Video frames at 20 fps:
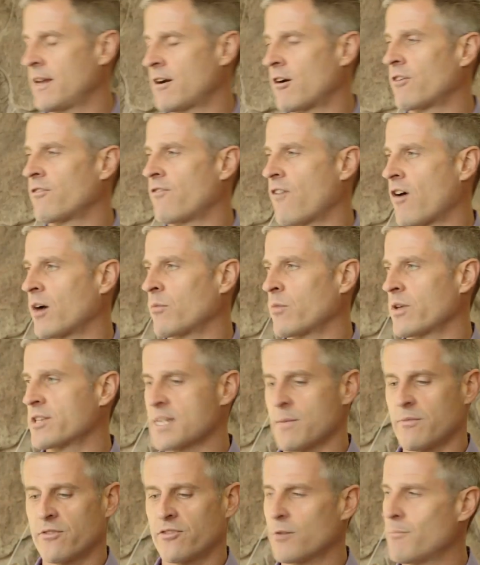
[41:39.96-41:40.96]
our farm with
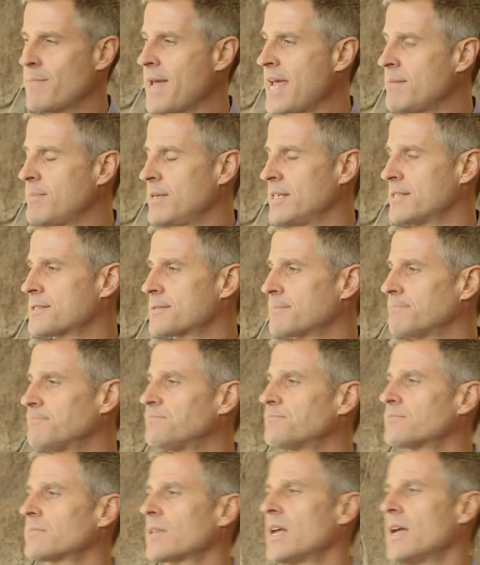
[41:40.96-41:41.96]
some of her babies.
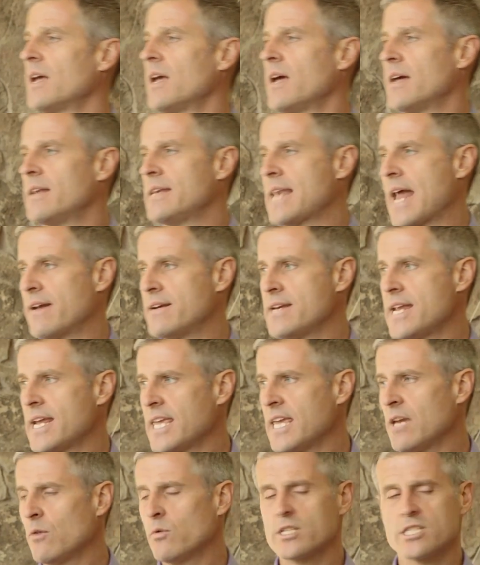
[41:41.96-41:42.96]
Now,
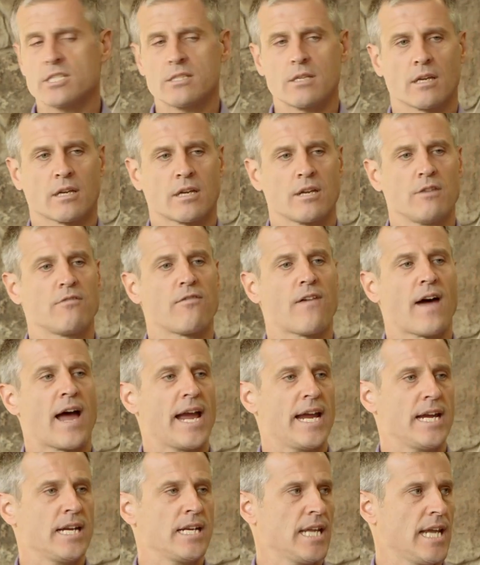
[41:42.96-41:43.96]
Nikki was
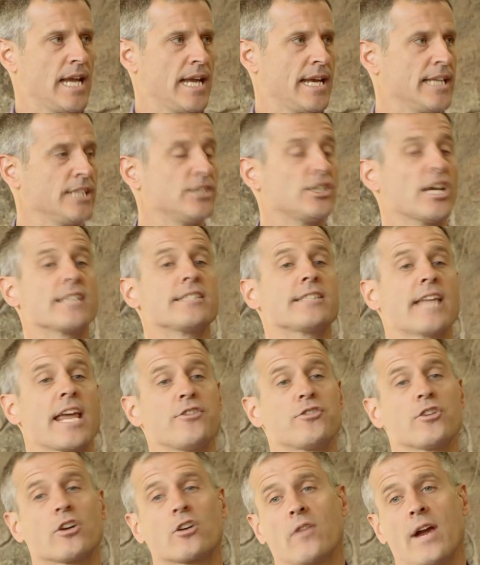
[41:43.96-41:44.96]
confined in a
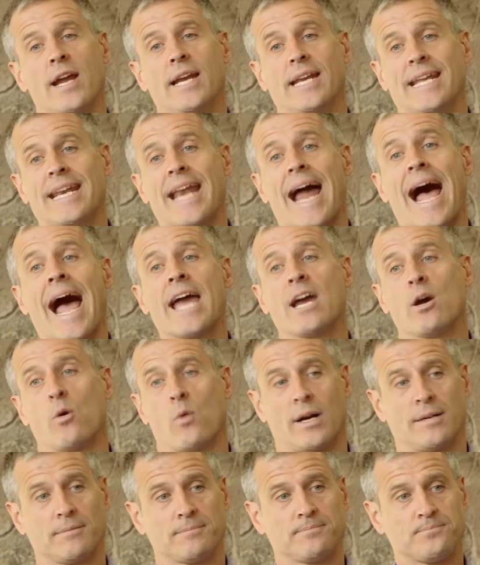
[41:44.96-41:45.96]
gestation crate in
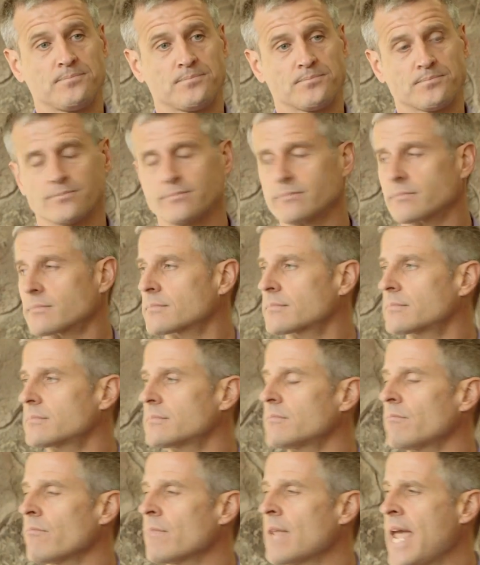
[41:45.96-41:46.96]
Iowa.
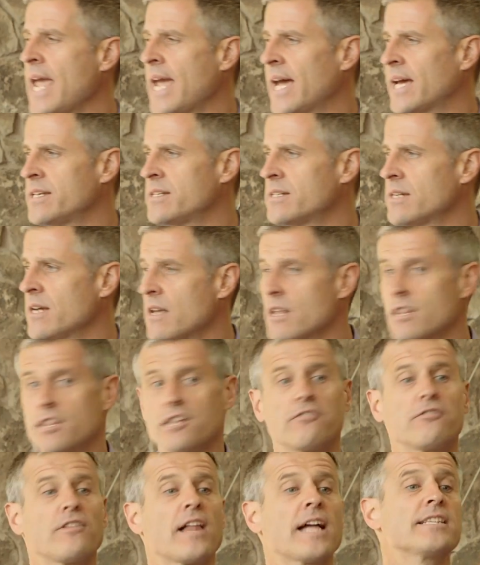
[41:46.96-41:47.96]
And
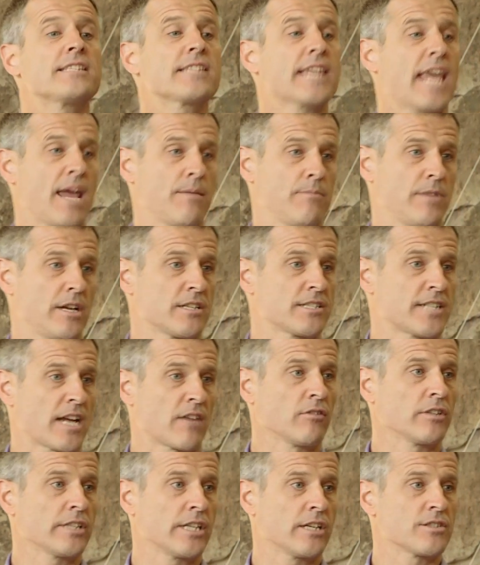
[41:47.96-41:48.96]
the floods came there
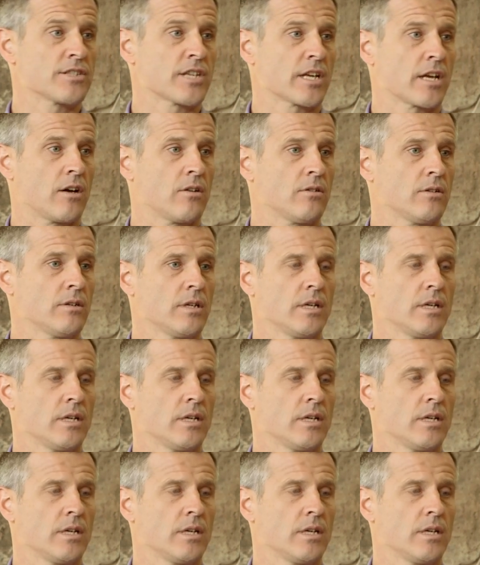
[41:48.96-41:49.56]
several years ago.